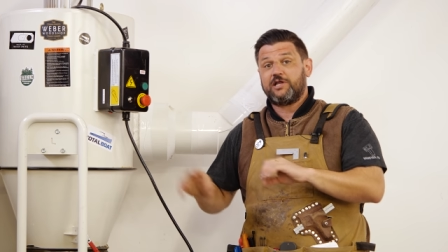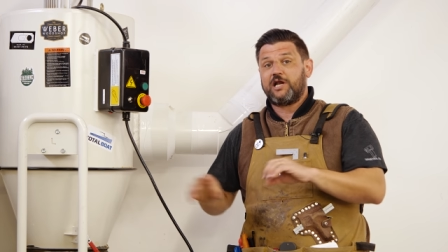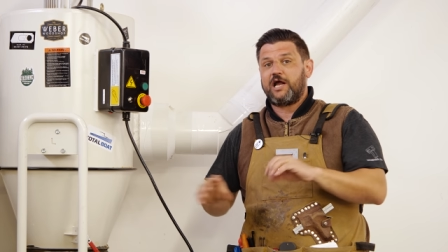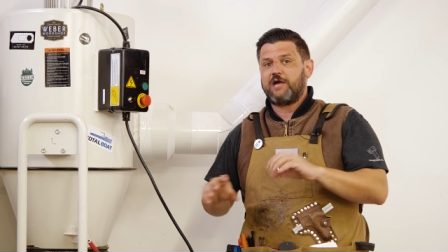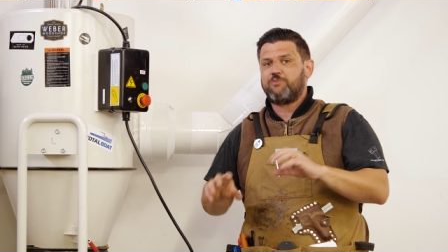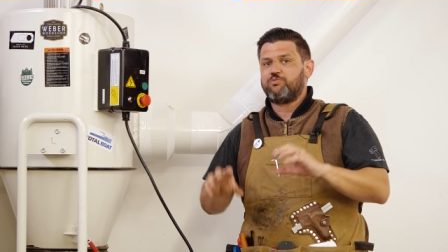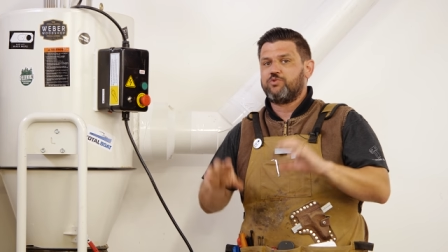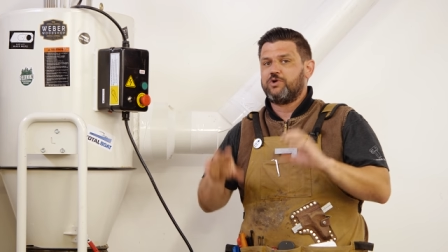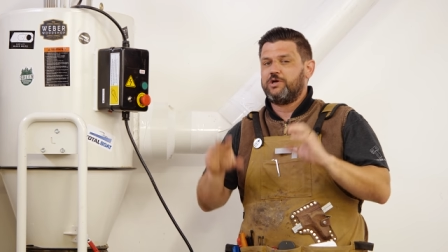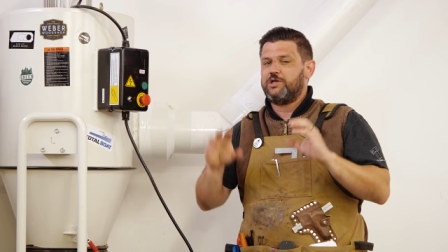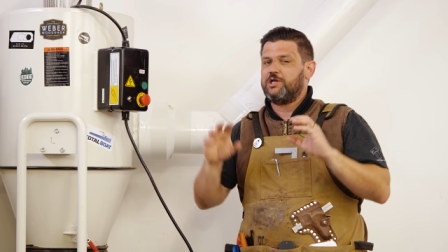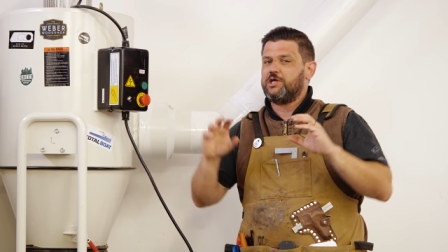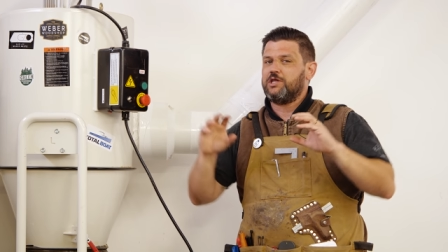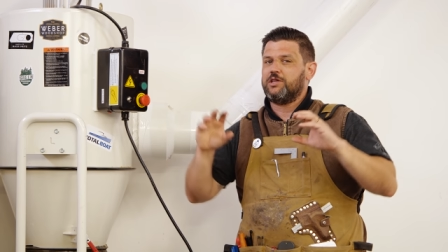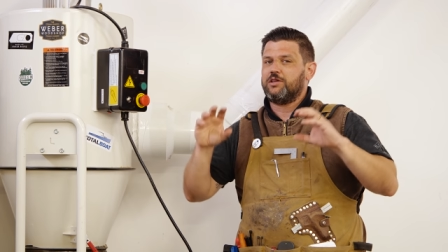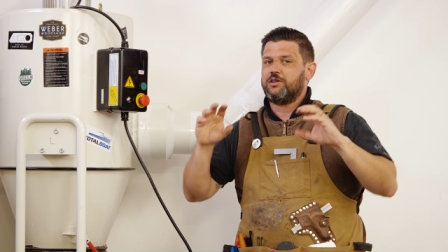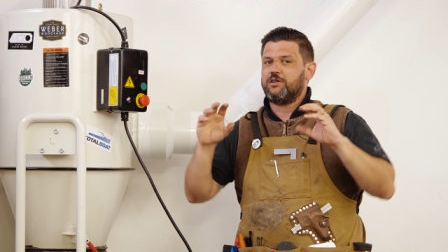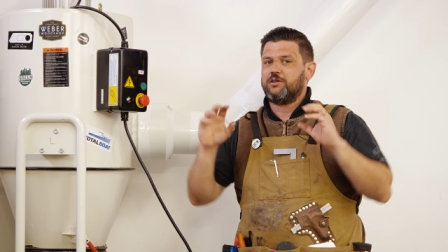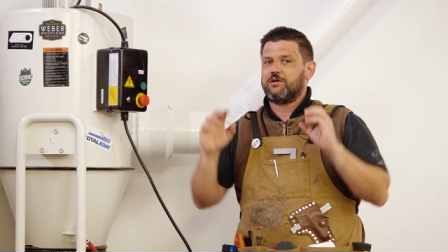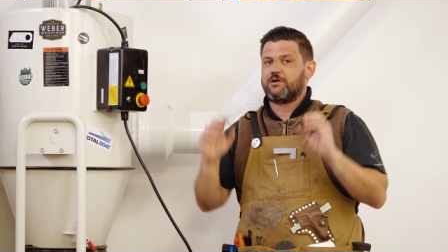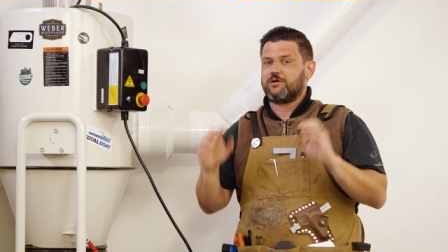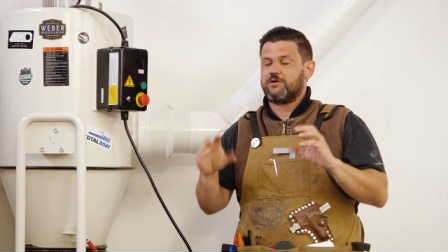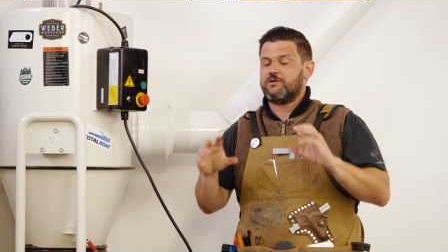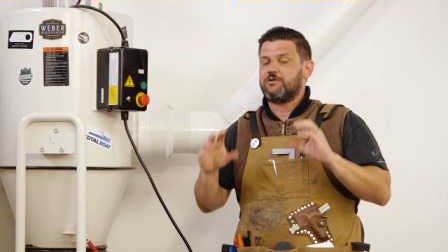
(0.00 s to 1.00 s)
that I really
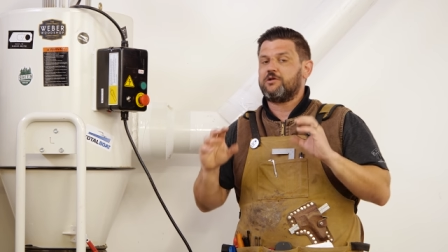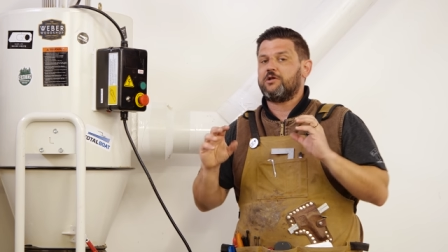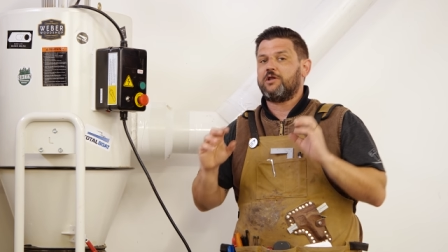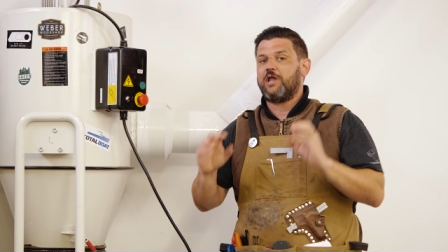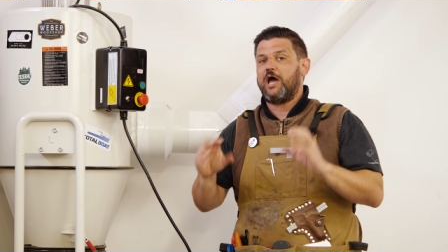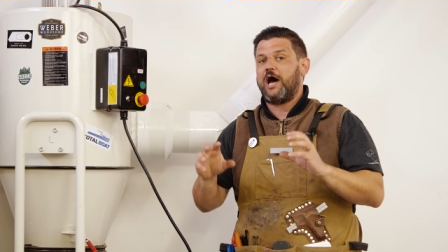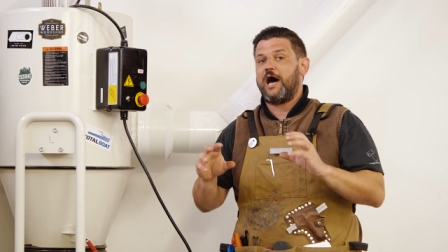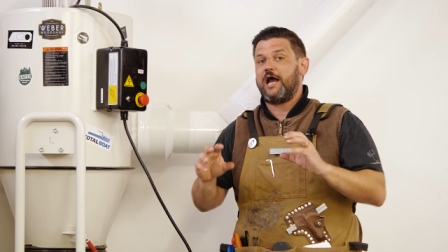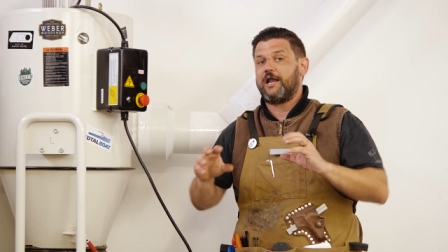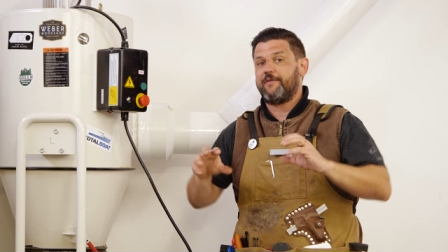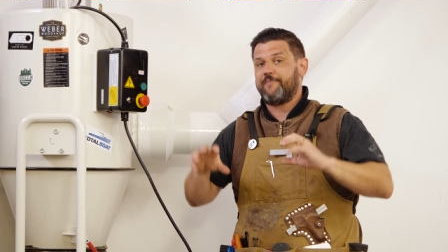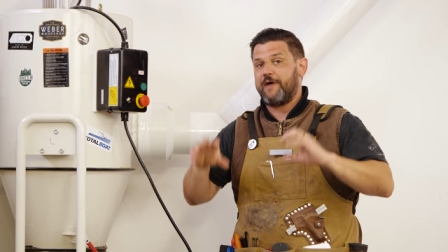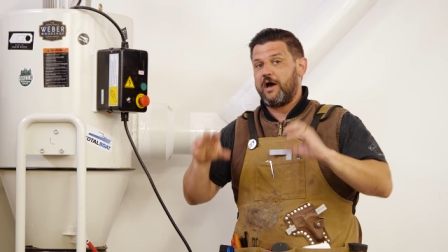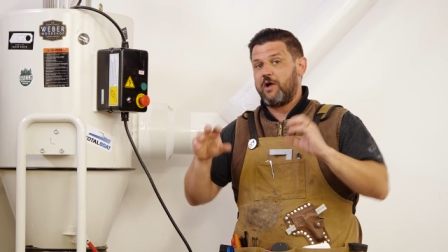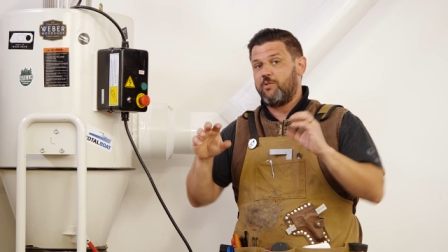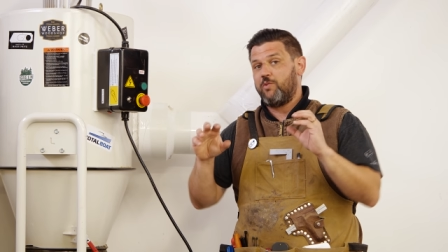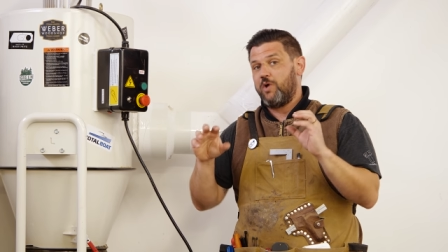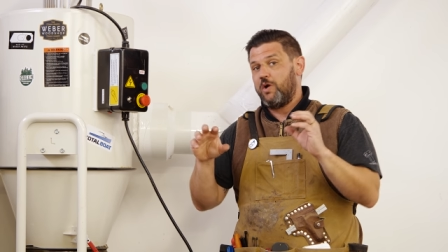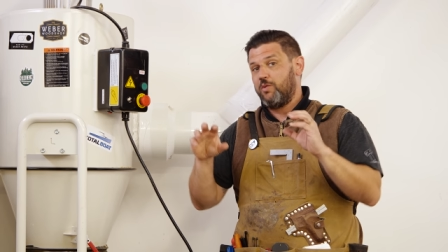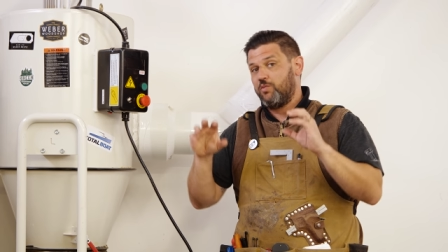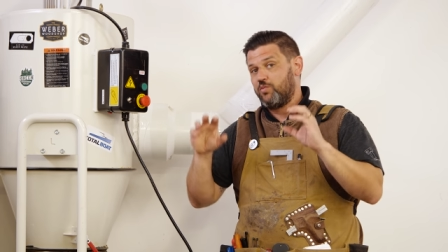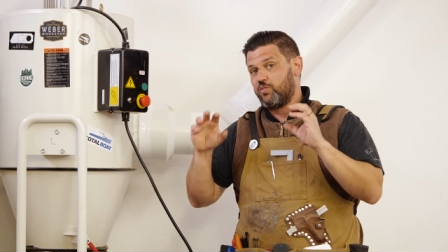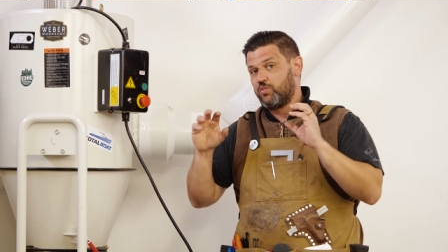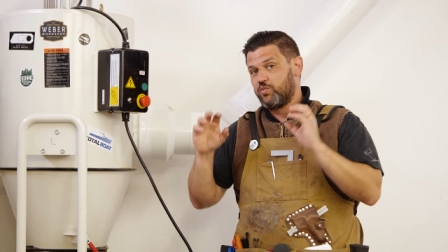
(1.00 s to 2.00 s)
learned a lot about
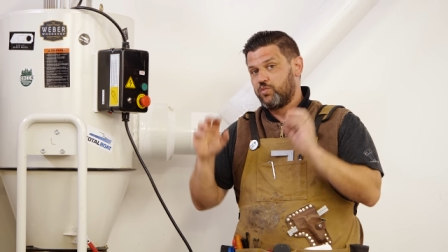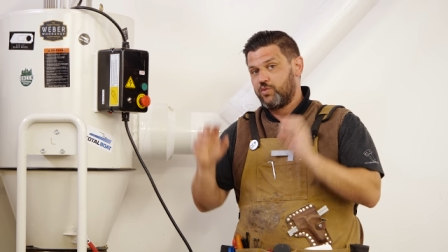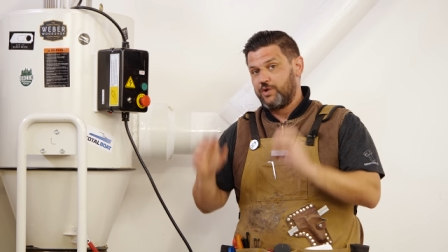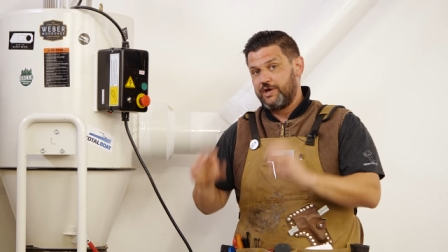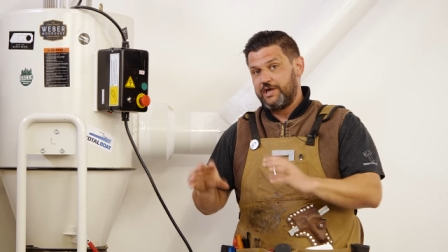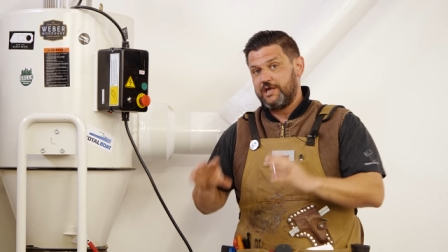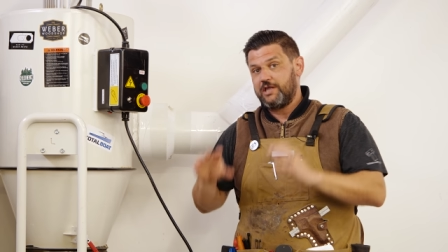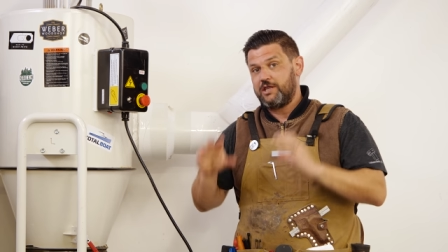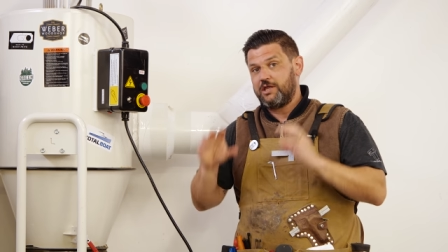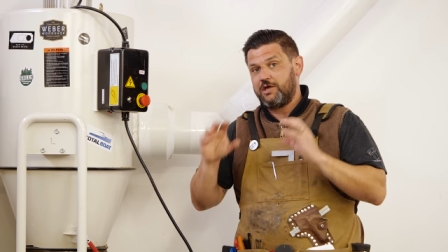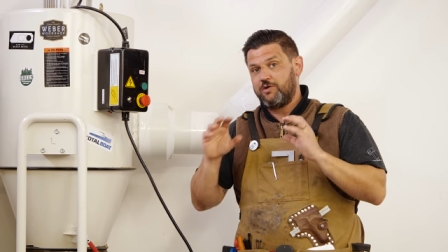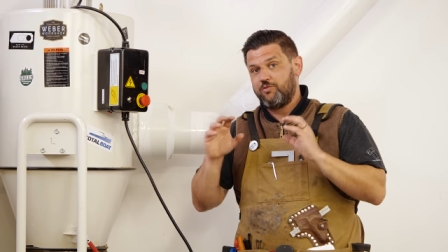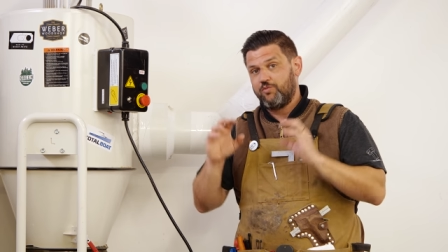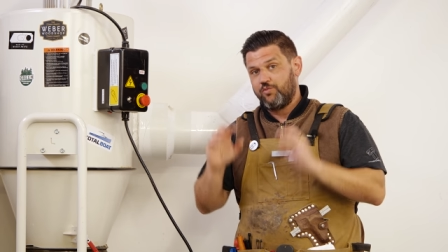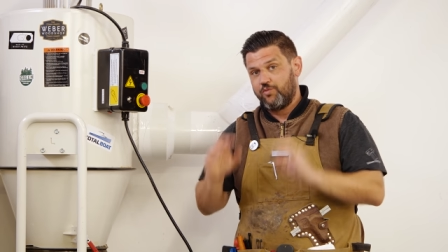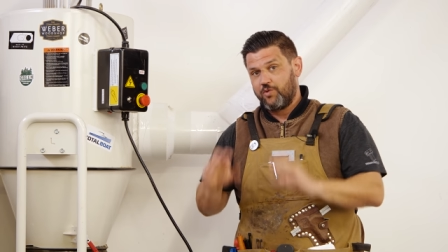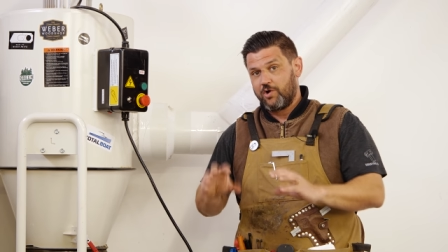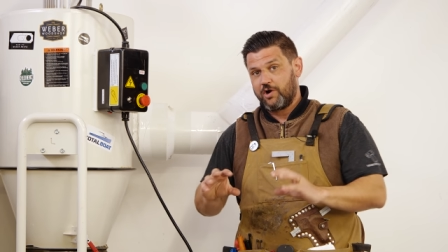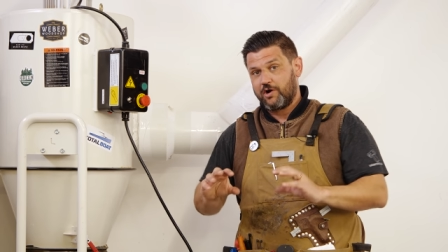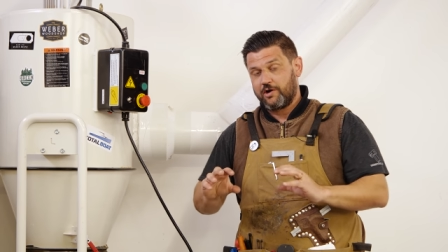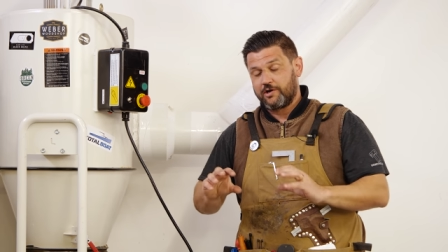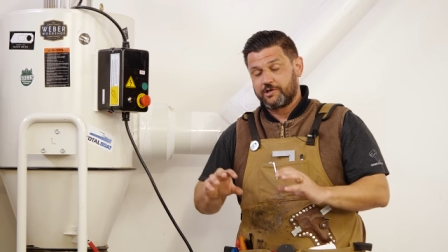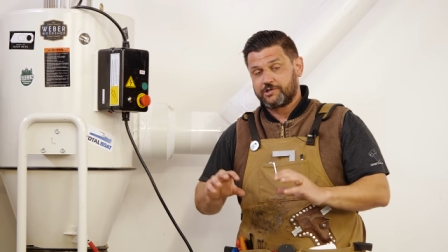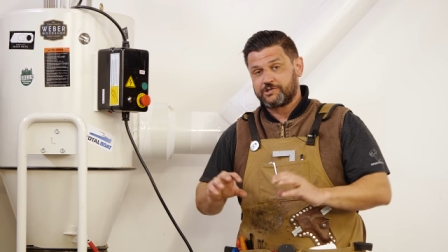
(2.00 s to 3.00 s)
what really
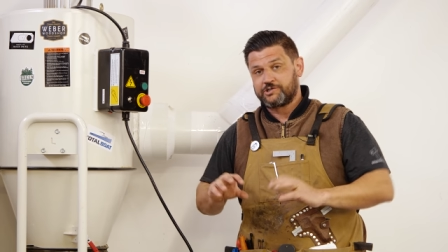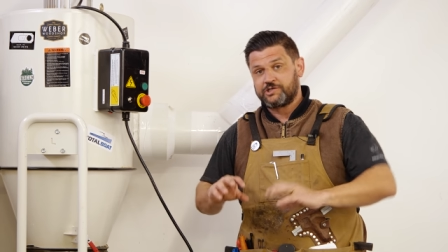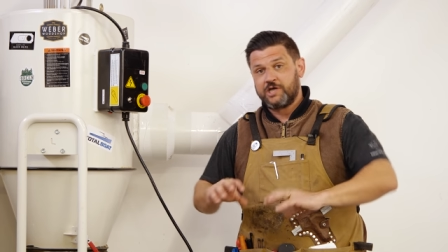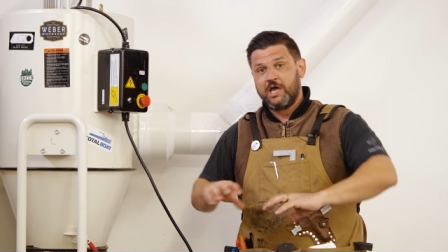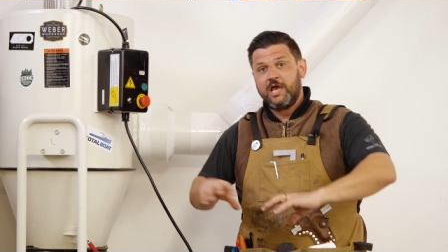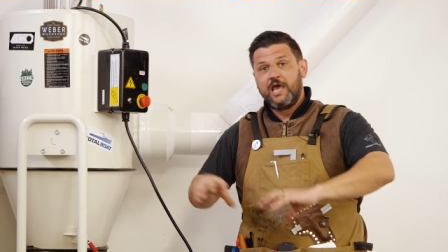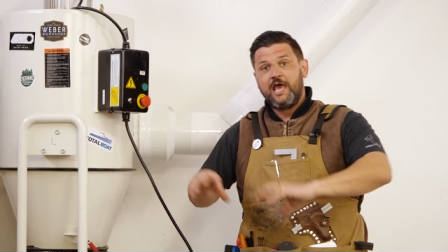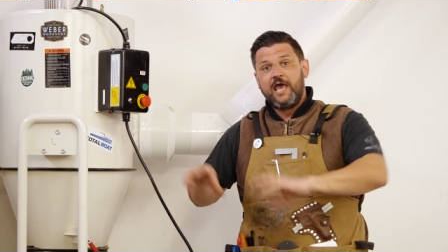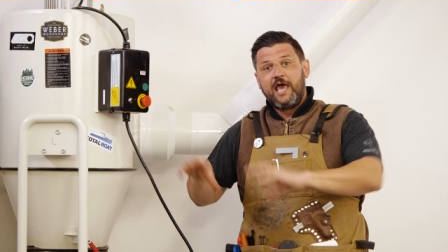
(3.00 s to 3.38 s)
works.